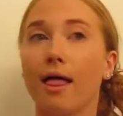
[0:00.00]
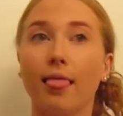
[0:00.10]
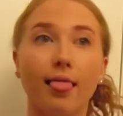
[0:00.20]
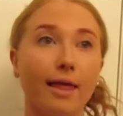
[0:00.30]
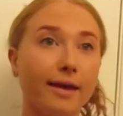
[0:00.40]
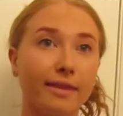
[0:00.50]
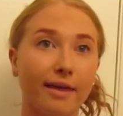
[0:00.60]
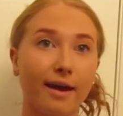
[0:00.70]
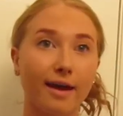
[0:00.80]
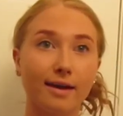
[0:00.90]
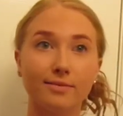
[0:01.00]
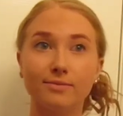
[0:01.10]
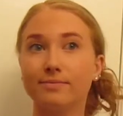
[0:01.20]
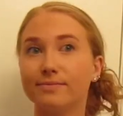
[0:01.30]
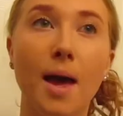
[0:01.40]
Like that.
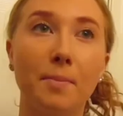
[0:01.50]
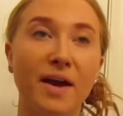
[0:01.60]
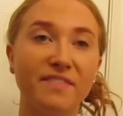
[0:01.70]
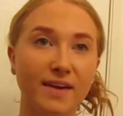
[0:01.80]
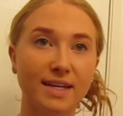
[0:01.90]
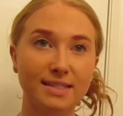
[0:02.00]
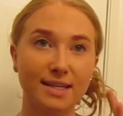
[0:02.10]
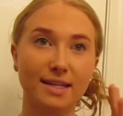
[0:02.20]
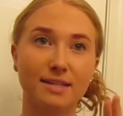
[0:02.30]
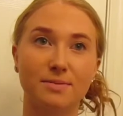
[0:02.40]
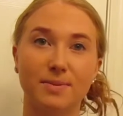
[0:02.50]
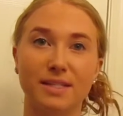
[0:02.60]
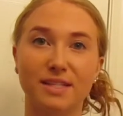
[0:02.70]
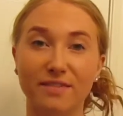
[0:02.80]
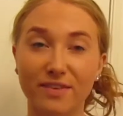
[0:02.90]
My face gets
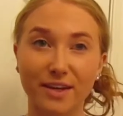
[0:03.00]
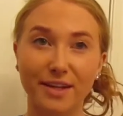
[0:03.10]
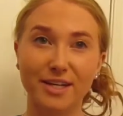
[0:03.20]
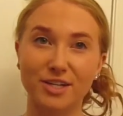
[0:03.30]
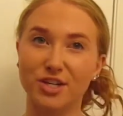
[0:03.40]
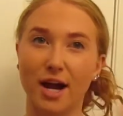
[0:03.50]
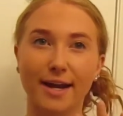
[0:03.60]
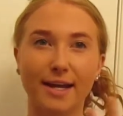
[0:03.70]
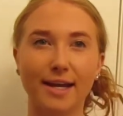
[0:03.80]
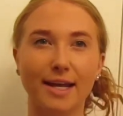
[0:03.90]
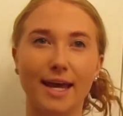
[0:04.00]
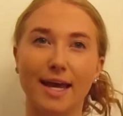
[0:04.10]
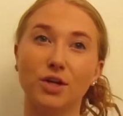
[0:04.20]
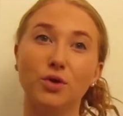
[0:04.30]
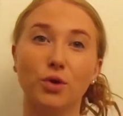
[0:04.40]
specifically shiny
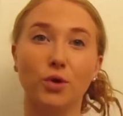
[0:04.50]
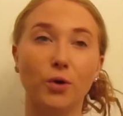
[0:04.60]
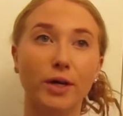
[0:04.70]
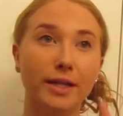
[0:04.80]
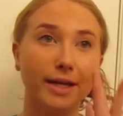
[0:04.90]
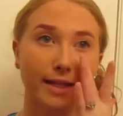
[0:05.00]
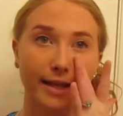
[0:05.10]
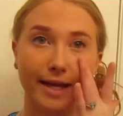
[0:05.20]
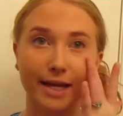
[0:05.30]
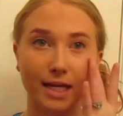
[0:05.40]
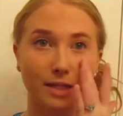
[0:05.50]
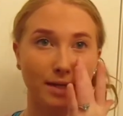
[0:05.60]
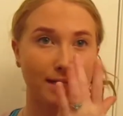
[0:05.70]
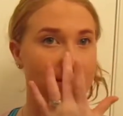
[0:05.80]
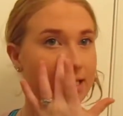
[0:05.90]
and or oily like in
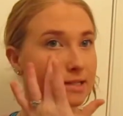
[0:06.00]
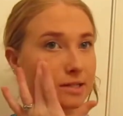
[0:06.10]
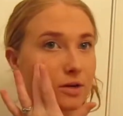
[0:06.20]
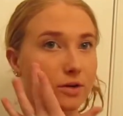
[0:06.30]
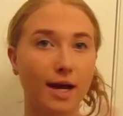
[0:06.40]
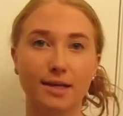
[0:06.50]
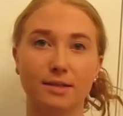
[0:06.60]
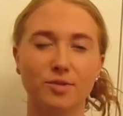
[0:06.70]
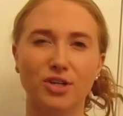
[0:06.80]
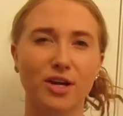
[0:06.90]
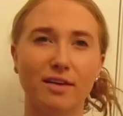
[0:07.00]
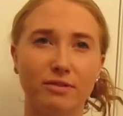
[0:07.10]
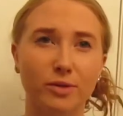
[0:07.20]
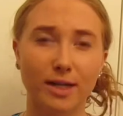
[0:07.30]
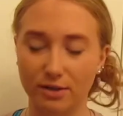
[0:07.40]
my T-zone, as I'm sure
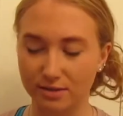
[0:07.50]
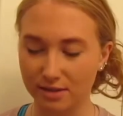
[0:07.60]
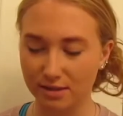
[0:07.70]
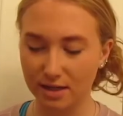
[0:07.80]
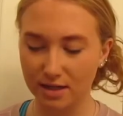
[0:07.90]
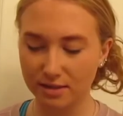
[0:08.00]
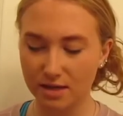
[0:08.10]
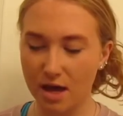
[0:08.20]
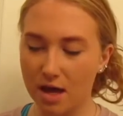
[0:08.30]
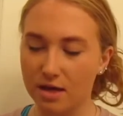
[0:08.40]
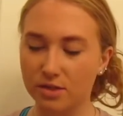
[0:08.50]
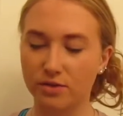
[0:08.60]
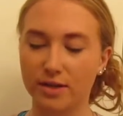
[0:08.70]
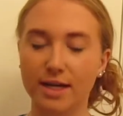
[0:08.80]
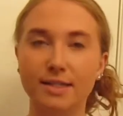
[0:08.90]
everyone else's does. So
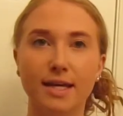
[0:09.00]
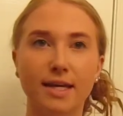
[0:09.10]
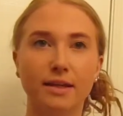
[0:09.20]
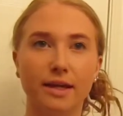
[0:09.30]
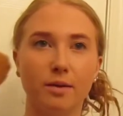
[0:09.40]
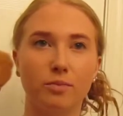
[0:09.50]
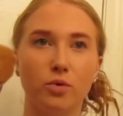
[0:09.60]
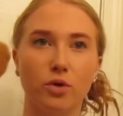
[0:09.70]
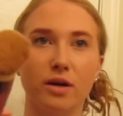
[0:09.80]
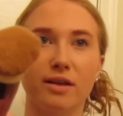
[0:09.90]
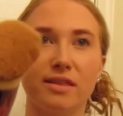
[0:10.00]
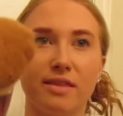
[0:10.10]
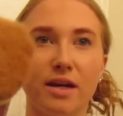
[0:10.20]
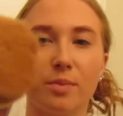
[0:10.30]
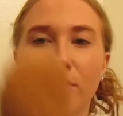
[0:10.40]
then I take like a more
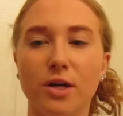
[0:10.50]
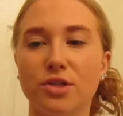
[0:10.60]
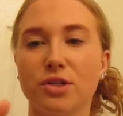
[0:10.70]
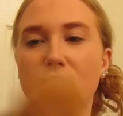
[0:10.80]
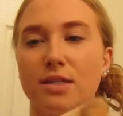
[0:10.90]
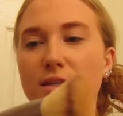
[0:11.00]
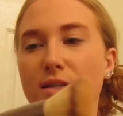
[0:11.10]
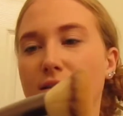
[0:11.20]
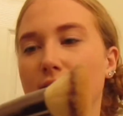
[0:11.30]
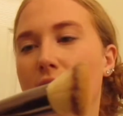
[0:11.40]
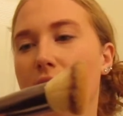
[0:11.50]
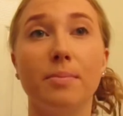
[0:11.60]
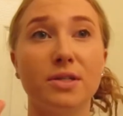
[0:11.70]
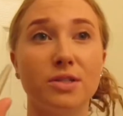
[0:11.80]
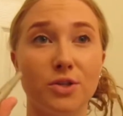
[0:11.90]
thick brush. This is
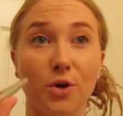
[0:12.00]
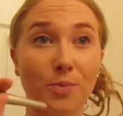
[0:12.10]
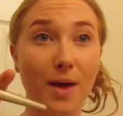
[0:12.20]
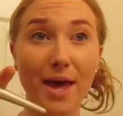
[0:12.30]
Bestope,